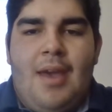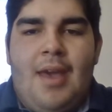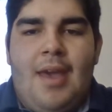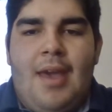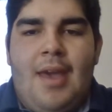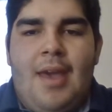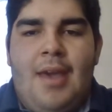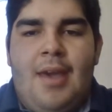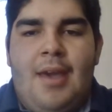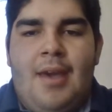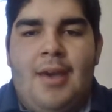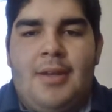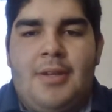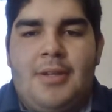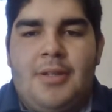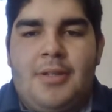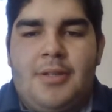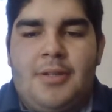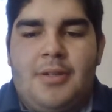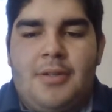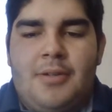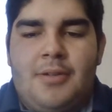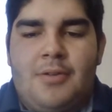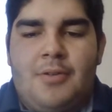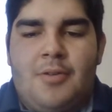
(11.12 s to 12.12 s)
And
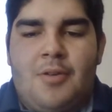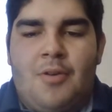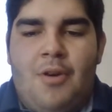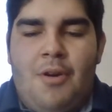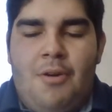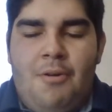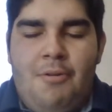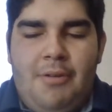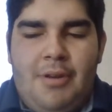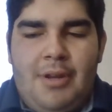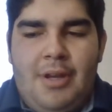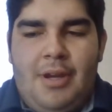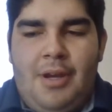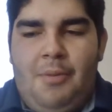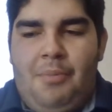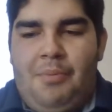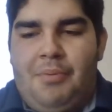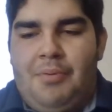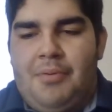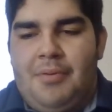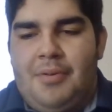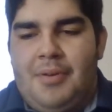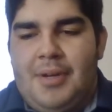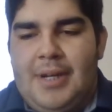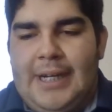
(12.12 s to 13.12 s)
growing up,
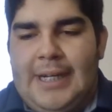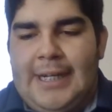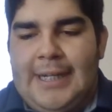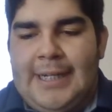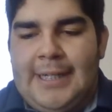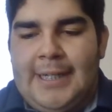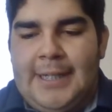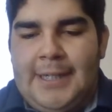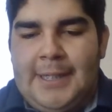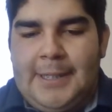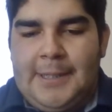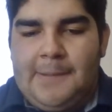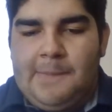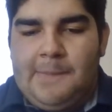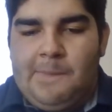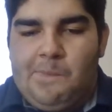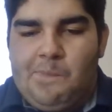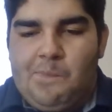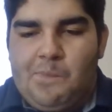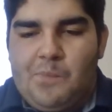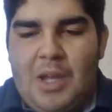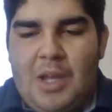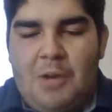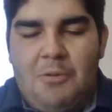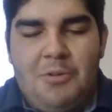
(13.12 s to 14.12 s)
I
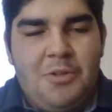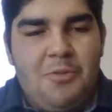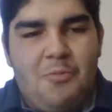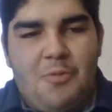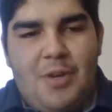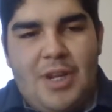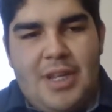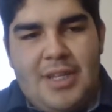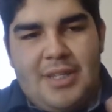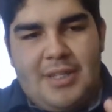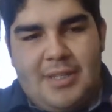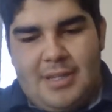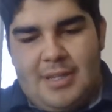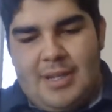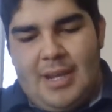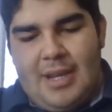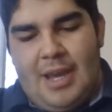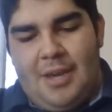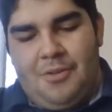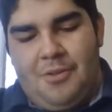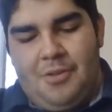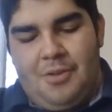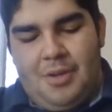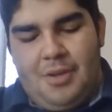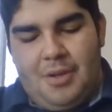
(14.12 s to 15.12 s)
wasn't raised
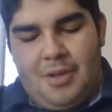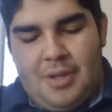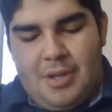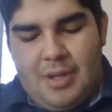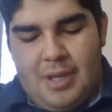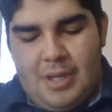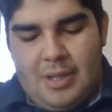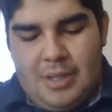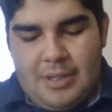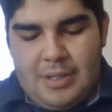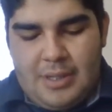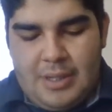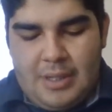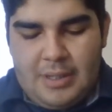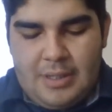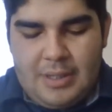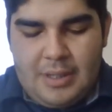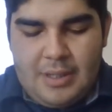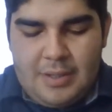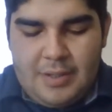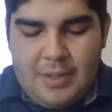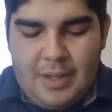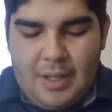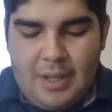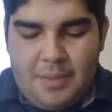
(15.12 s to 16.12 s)
Catholic in the sense
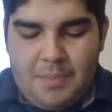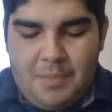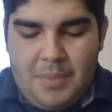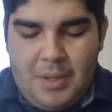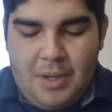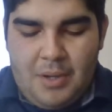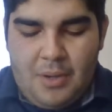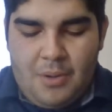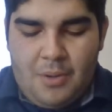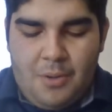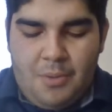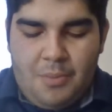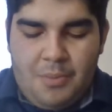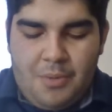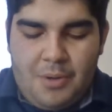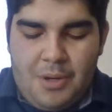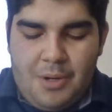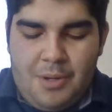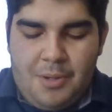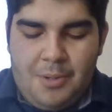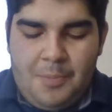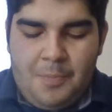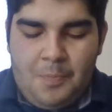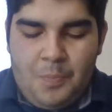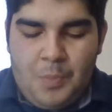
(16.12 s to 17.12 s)
of like being
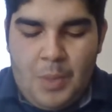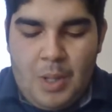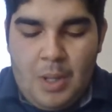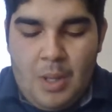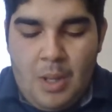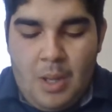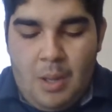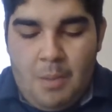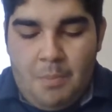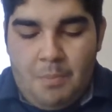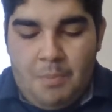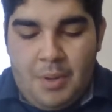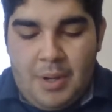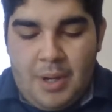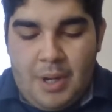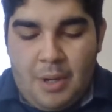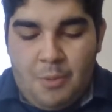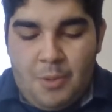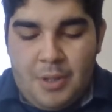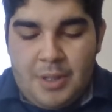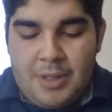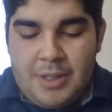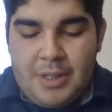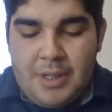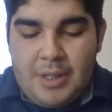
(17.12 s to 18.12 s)
homegrown, but I
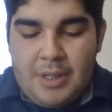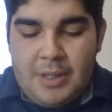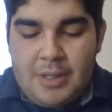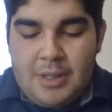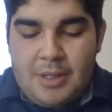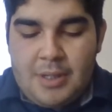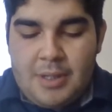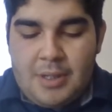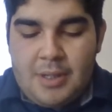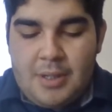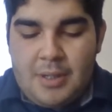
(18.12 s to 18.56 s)
wasn't